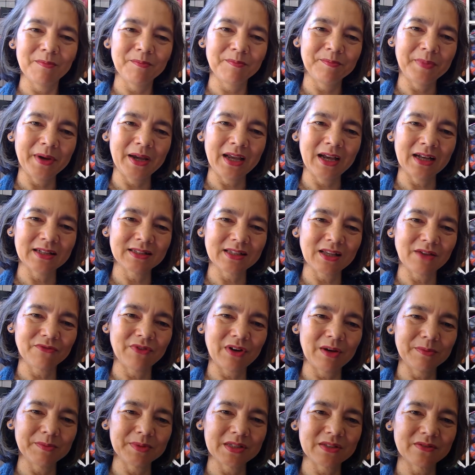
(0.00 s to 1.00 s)
by Hansa
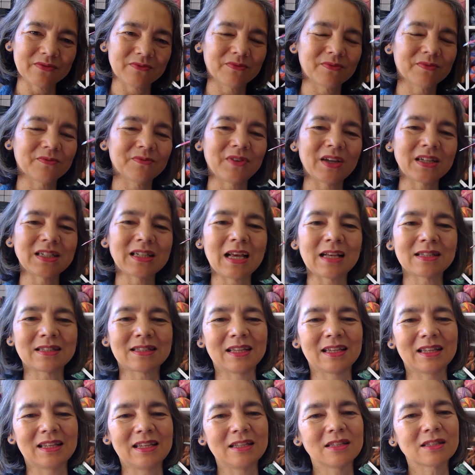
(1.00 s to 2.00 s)
Farm. It's
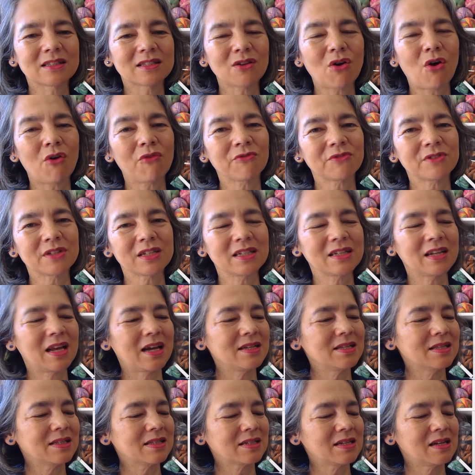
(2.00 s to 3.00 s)
fantastically soft and
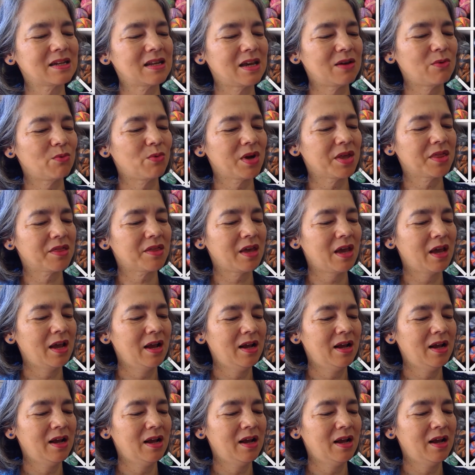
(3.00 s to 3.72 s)
nice to knit with,